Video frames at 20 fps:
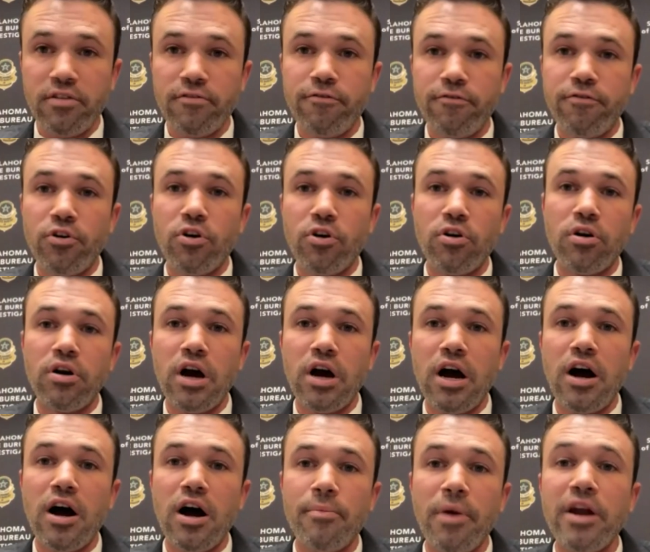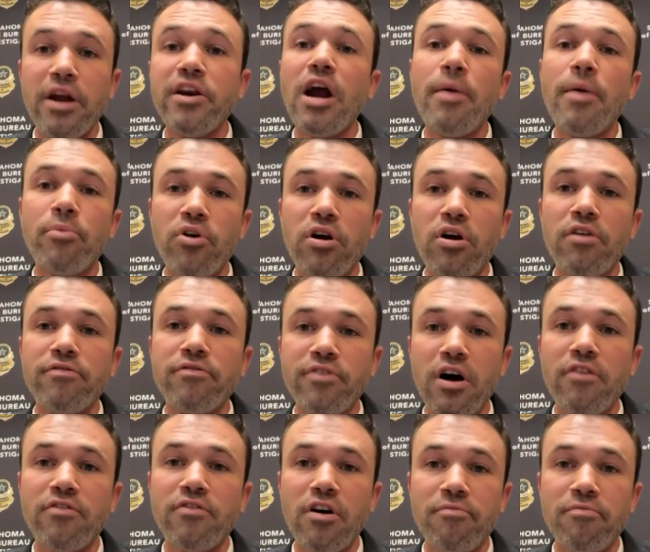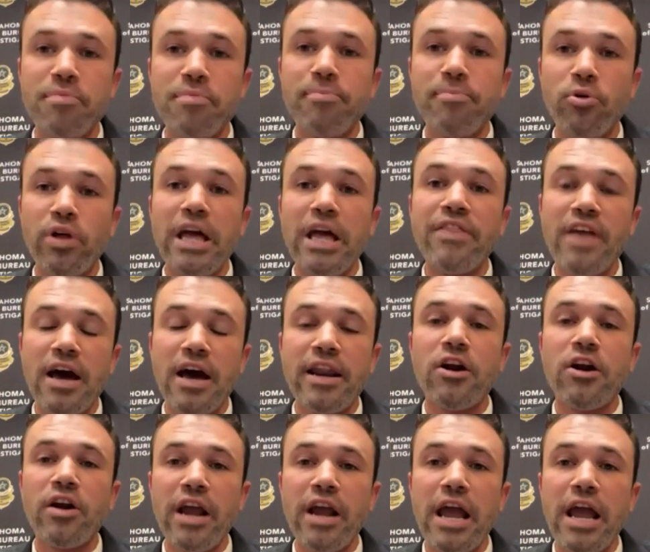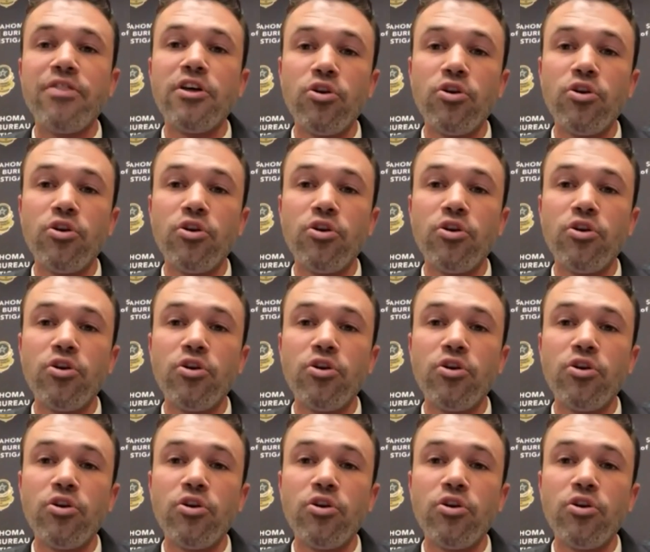for a number of people in that area, in the